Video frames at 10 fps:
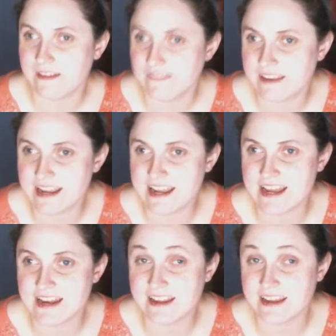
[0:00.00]
Then I
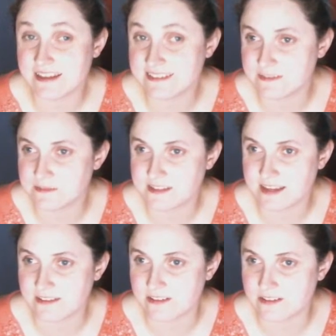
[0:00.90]
had custom
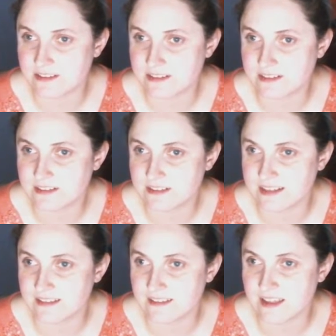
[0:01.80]
sailors.
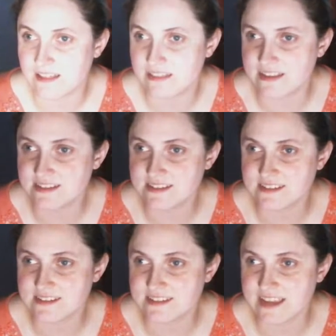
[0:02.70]
Like, this is a
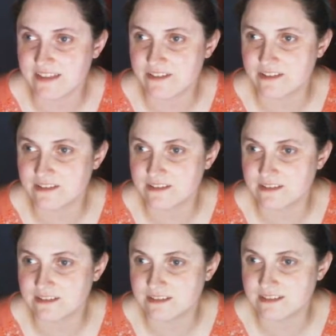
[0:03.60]
sailor
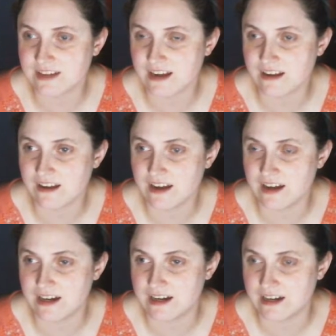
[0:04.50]

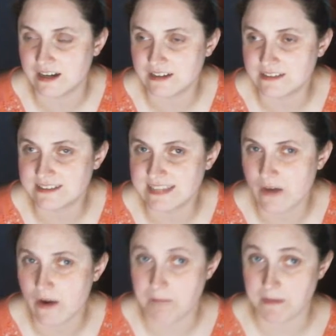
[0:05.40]

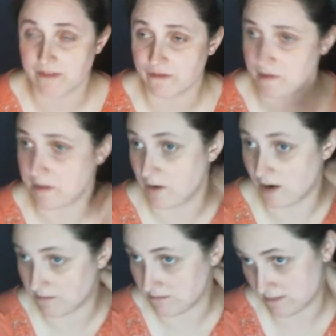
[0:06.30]
scout I made for my mom.